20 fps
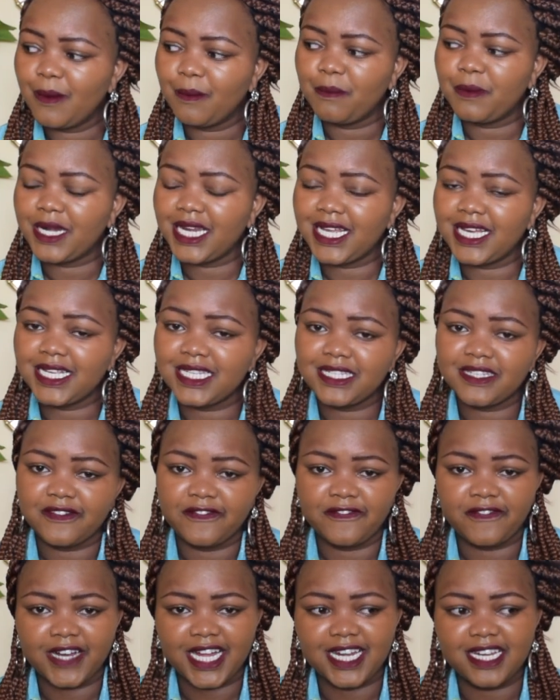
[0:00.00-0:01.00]
place
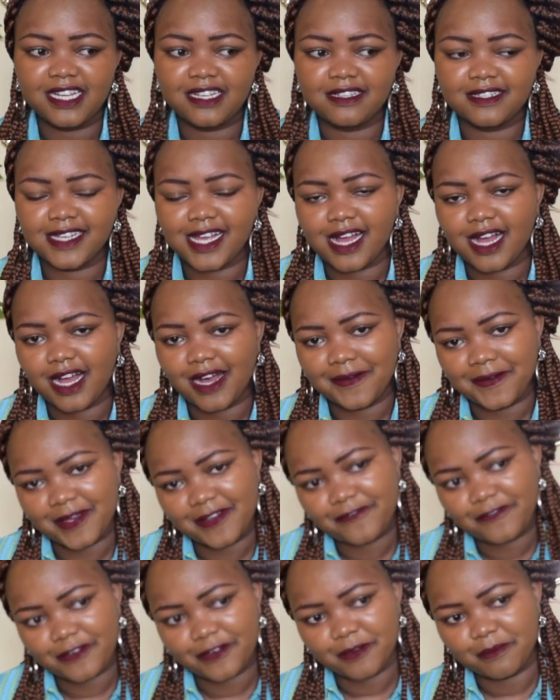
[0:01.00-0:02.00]
furniture away
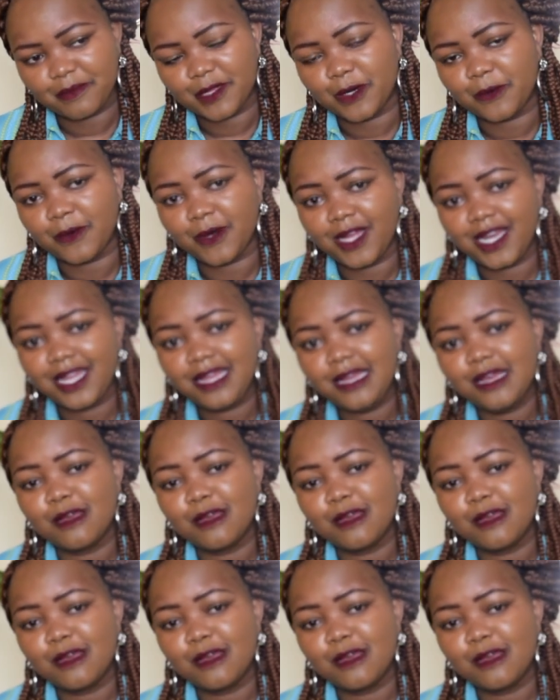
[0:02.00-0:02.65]
from the wall,